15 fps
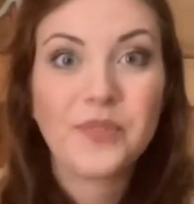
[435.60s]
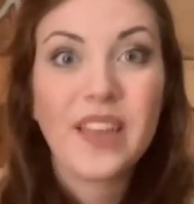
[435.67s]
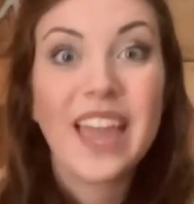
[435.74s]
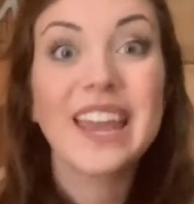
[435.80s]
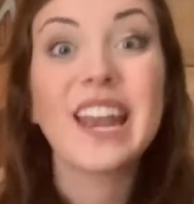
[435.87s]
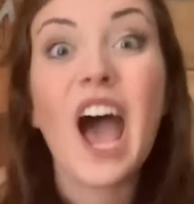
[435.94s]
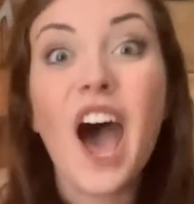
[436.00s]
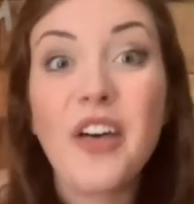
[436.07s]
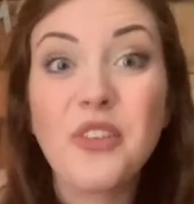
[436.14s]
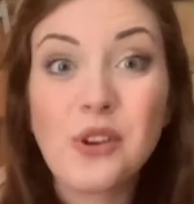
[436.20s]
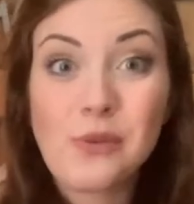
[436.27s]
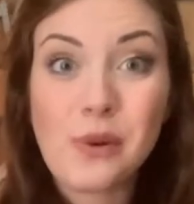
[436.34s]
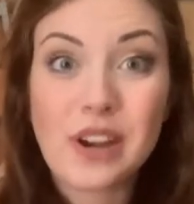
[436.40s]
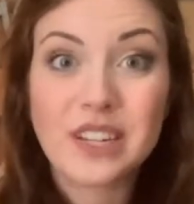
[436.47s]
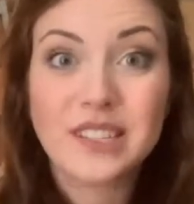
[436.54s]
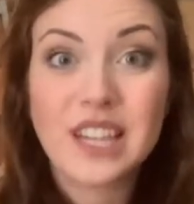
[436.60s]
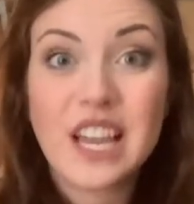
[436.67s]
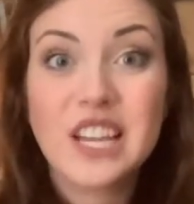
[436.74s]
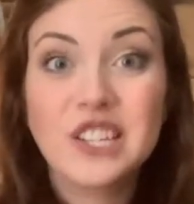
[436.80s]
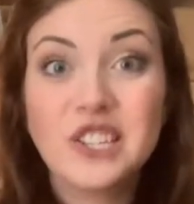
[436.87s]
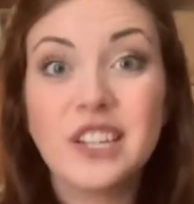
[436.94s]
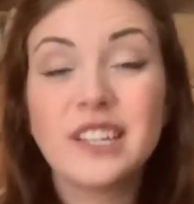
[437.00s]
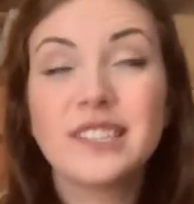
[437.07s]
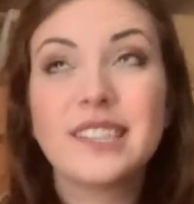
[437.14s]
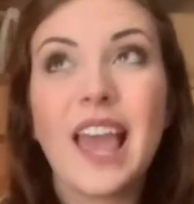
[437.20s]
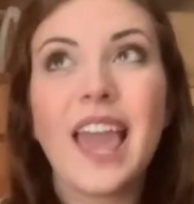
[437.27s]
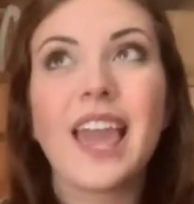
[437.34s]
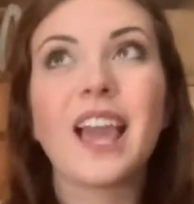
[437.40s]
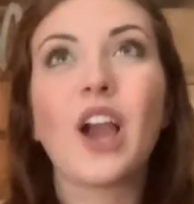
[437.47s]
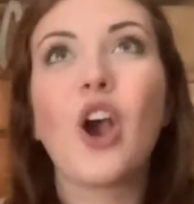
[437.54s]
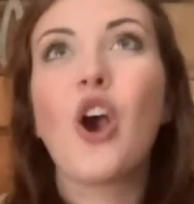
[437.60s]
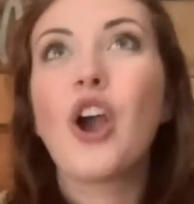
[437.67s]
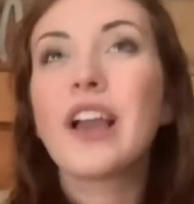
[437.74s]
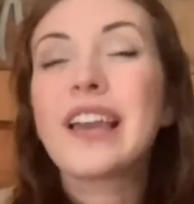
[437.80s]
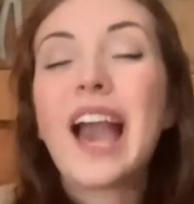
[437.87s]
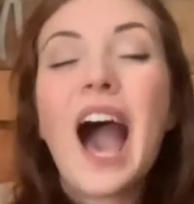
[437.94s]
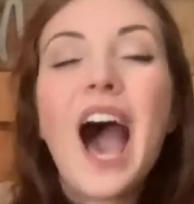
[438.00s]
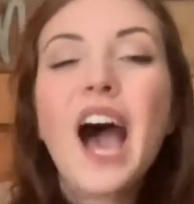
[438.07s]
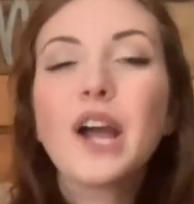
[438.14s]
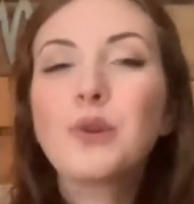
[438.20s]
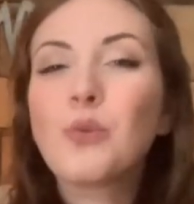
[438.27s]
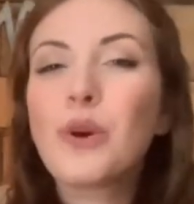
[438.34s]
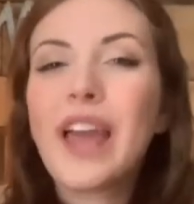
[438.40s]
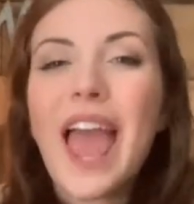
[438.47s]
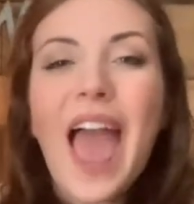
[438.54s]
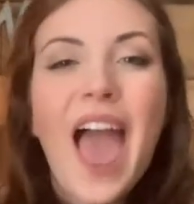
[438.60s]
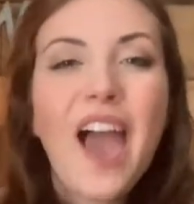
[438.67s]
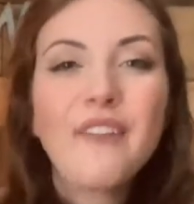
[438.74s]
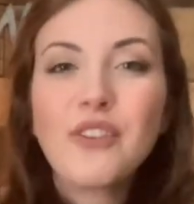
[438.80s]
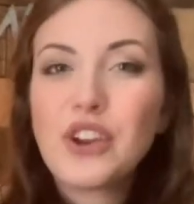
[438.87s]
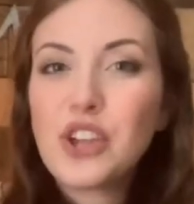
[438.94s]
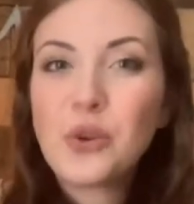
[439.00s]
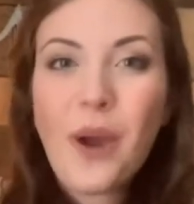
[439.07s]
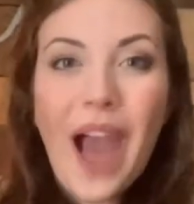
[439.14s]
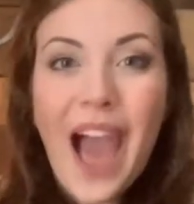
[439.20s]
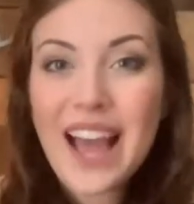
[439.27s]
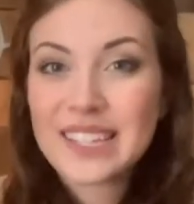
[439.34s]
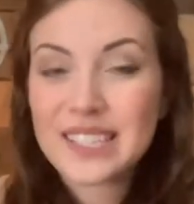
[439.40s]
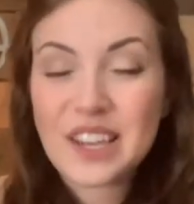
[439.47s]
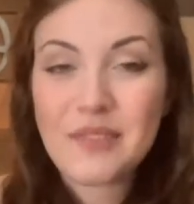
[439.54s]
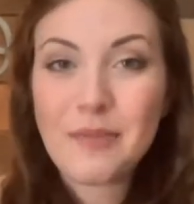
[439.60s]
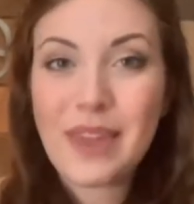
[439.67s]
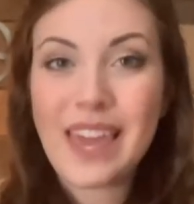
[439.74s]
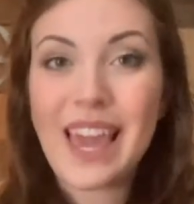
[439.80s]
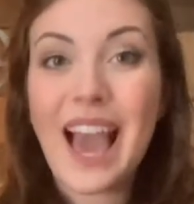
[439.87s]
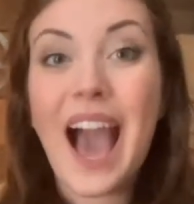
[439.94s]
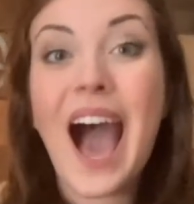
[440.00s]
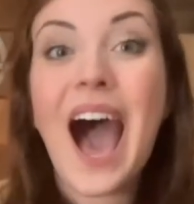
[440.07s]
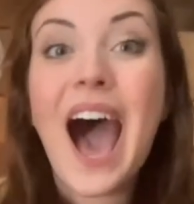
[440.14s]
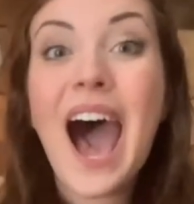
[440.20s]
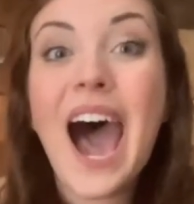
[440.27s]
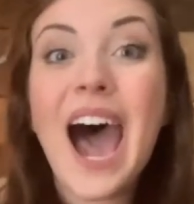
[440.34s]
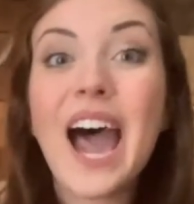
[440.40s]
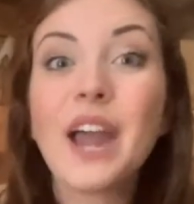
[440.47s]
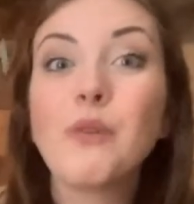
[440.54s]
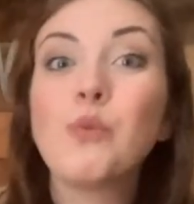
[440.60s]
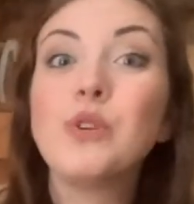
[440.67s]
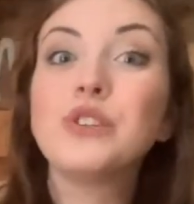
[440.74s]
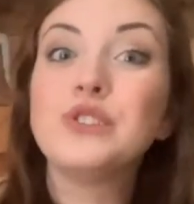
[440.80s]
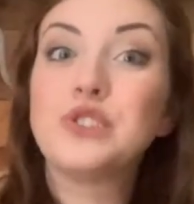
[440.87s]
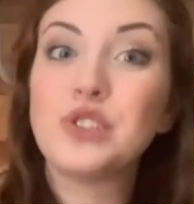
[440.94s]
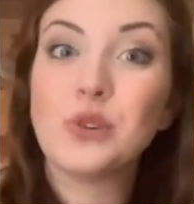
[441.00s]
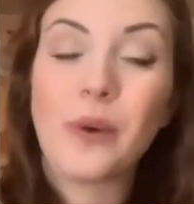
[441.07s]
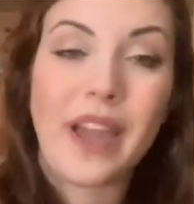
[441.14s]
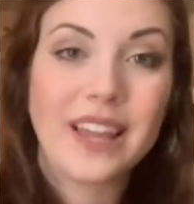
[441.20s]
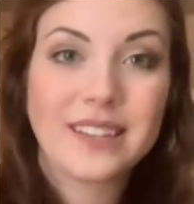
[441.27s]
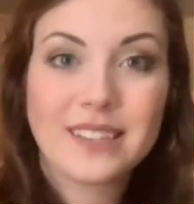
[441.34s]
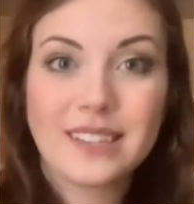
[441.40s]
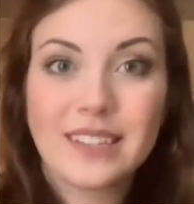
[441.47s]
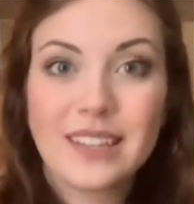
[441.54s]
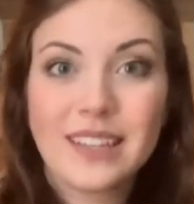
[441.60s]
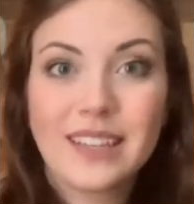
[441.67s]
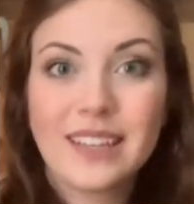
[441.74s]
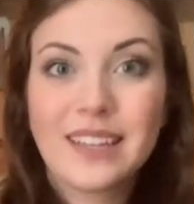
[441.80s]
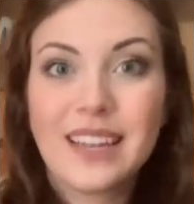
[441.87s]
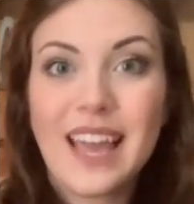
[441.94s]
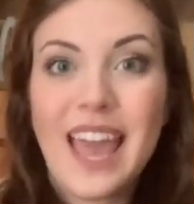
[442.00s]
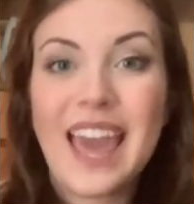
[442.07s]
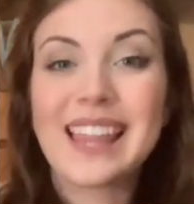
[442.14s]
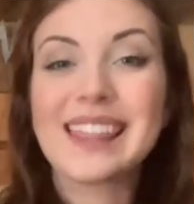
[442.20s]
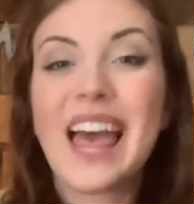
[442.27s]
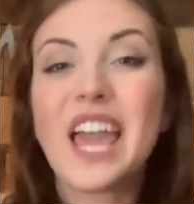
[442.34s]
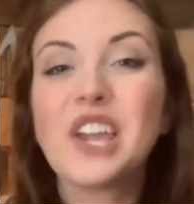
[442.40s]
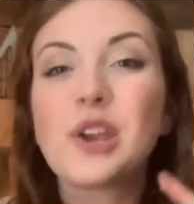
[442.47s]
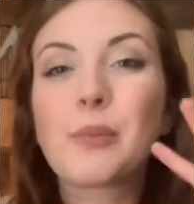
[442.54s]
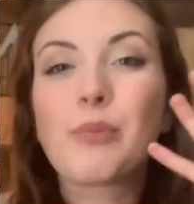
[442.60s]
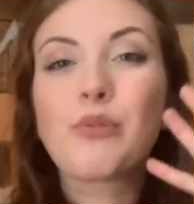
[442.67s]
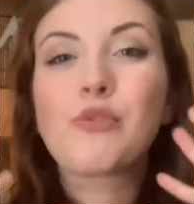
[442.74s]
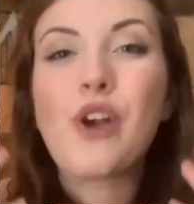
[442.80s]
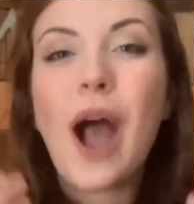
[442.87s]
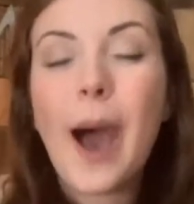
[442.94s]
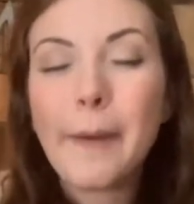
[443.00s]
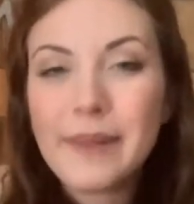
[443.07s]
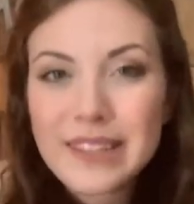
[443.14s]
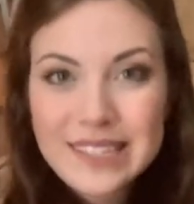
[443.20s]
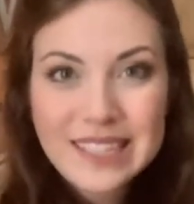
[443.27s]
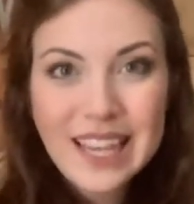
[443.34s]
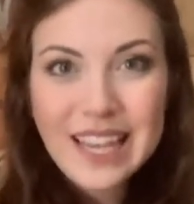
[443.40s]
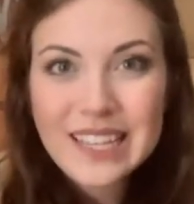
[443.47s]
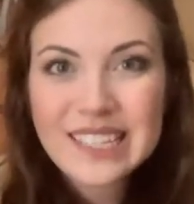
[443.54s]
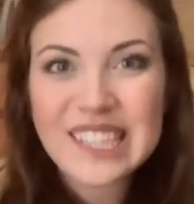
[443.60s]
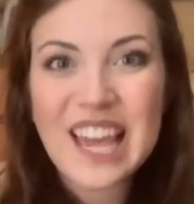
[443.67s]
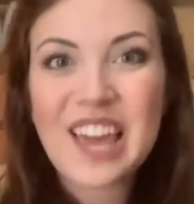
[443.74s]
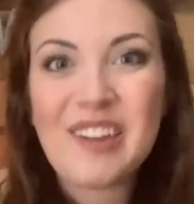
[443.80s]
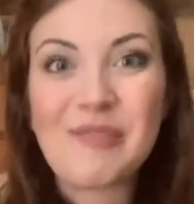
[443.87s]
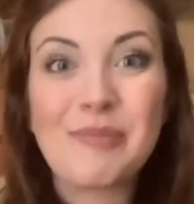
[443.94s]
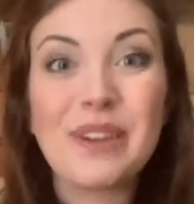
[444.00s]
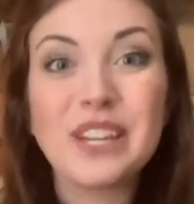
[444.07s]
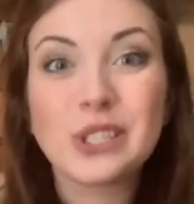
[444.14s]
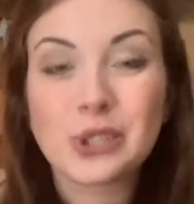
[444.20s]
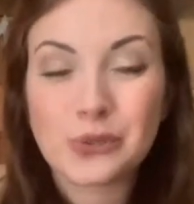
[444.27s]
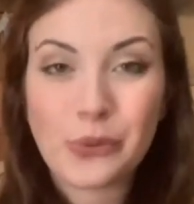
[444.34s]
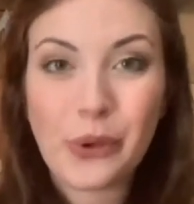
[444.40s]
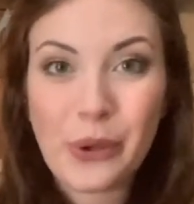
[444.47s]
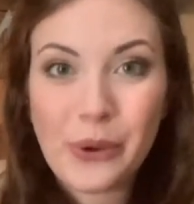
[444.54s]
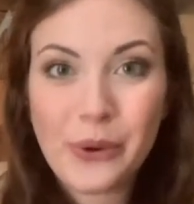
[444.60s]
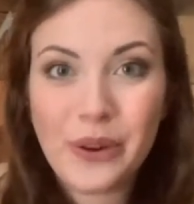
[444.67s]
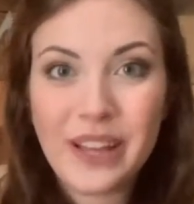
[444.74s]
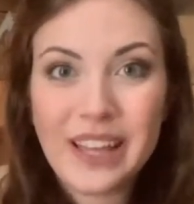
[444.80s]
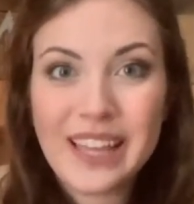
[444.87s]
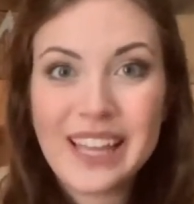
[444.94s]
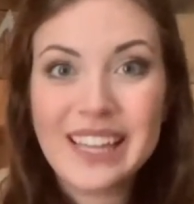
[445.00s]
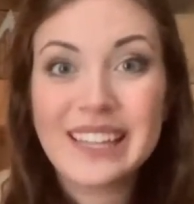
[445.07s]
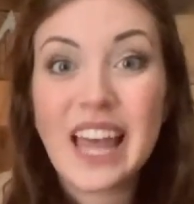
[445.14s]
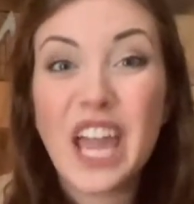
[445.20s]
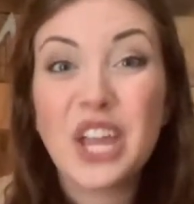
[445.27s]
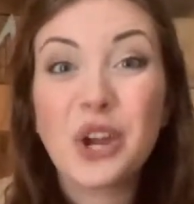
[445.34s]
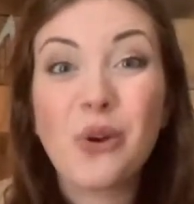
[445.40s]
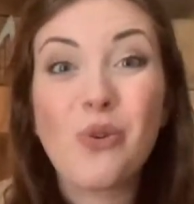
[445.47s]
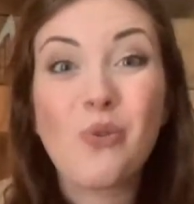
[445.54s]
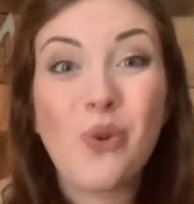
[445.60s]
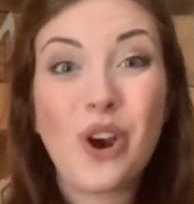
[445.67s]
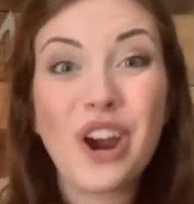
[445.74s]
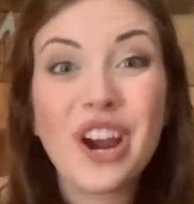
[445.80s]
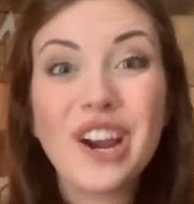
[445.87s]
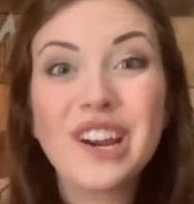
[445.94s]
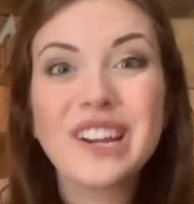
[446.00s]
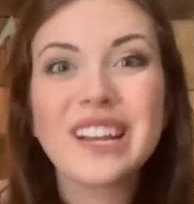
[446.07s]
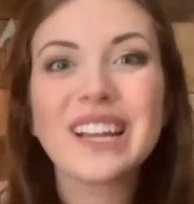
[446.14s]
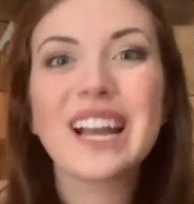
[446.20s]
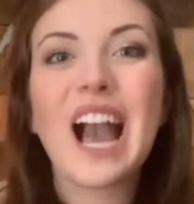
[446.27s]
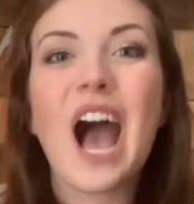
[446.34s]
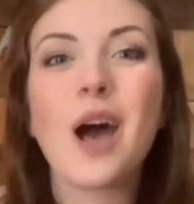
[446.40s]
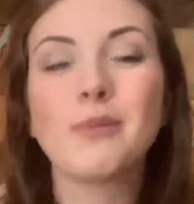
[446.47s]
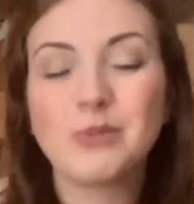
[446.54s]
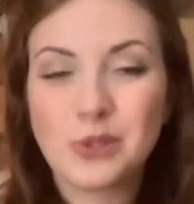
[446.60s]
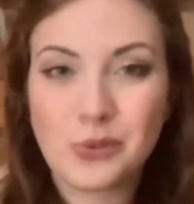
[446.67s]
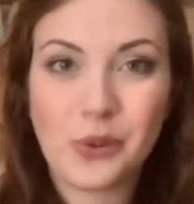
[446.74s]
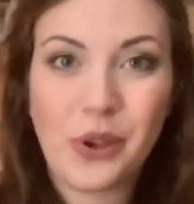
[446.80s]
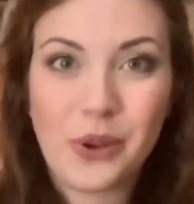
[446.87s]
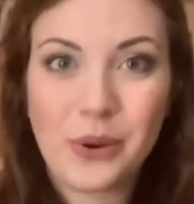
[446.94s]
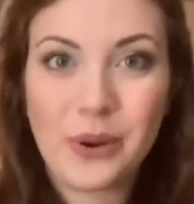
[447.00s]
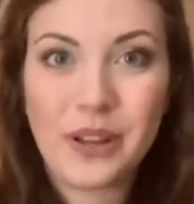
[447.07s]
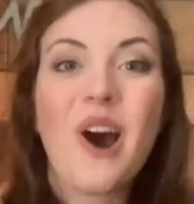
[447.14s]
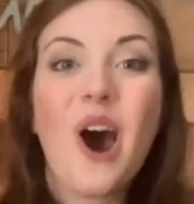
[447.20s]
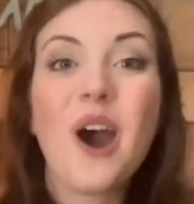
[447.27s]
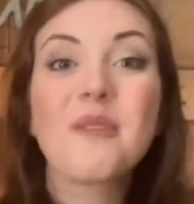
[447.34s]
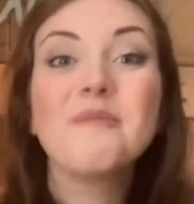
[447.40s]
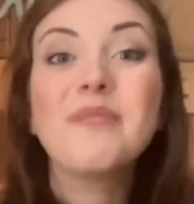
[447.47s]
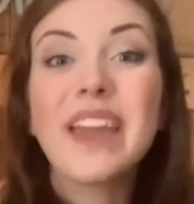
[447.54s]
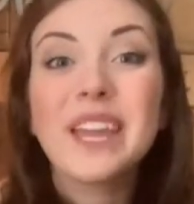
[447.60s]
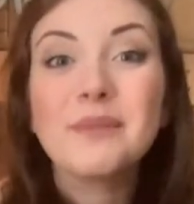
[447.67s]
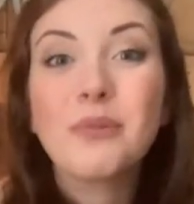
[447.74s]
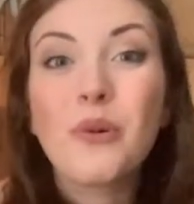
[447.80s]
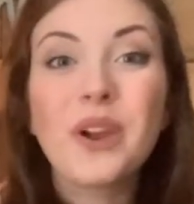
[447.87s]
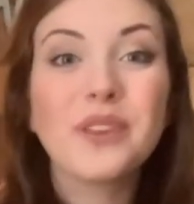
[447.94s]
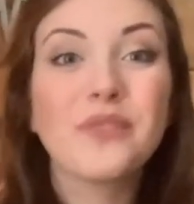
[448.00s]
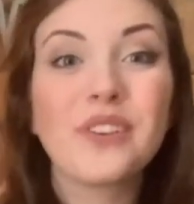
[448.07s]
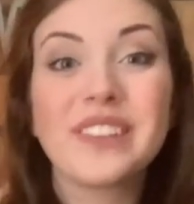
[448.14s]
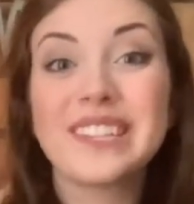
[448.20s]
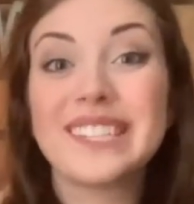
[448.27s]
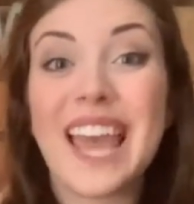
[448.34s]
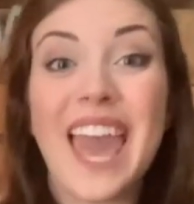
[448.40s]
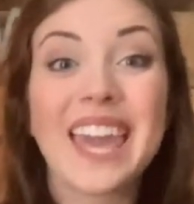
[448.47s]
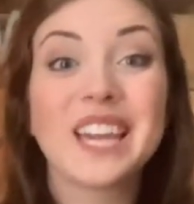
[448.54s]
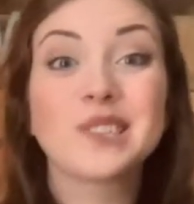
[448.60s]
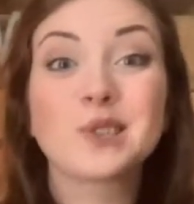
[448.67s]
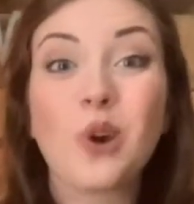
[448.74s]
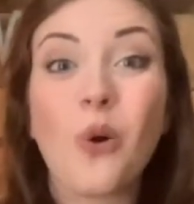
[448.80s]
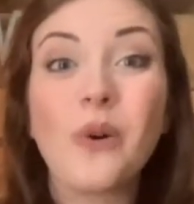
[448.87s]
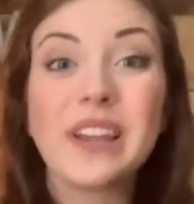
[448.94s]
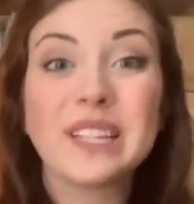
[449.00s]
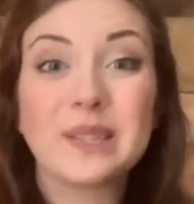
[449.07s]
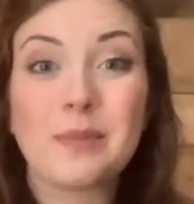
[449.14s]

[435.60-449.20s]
In other words, she's saying, "God, whatever you ask of me, I will do it. And let your promises be true. Let your word come true." Our main point for the day is going to